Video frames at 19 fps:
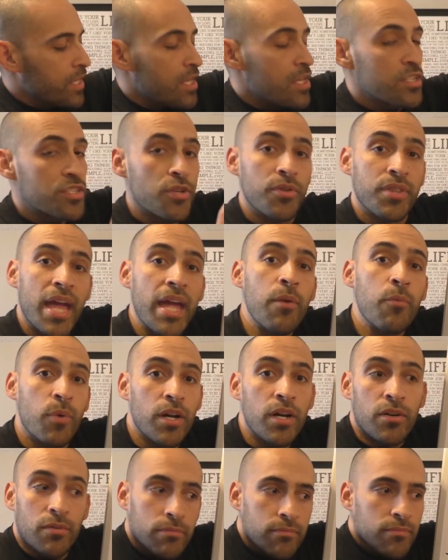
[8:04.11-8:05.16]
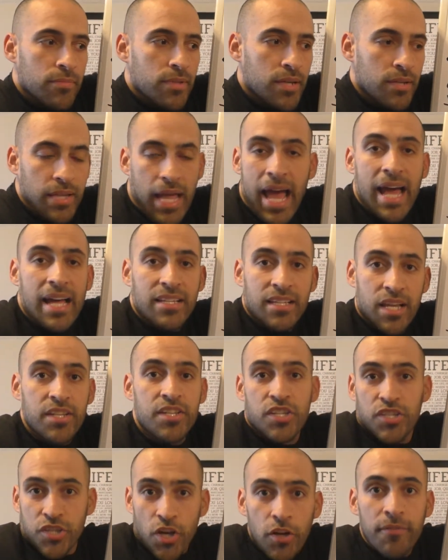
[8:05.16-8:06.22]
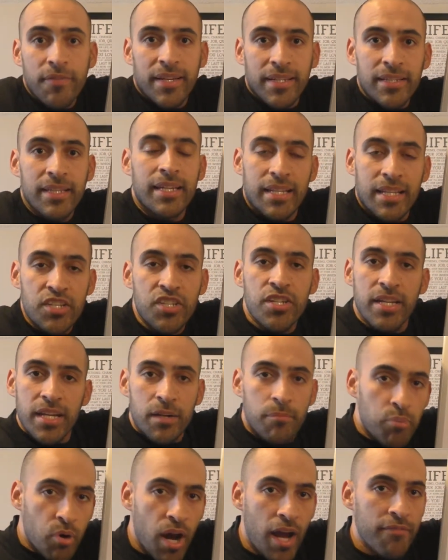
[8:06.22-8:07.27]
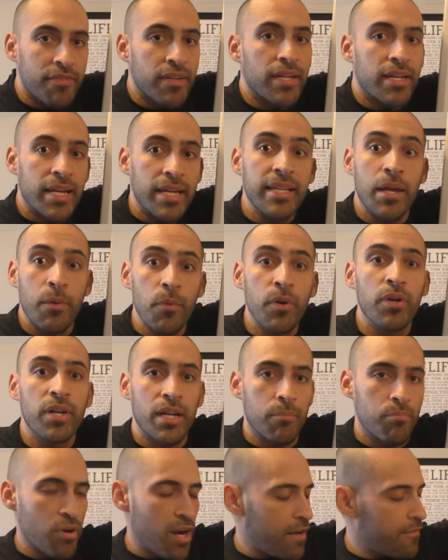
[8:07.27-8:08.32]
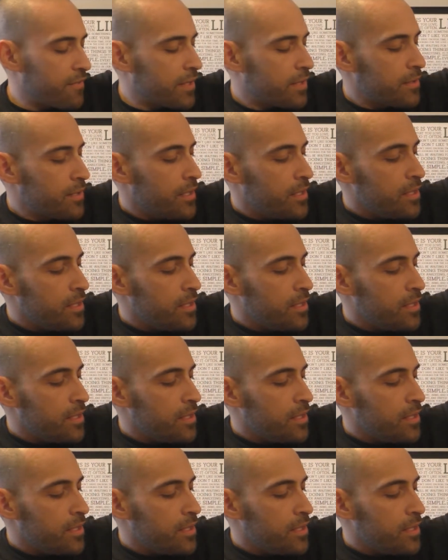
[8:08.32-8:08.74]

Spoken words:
So they will, deservingly, they should get a profit, and they will get a profit.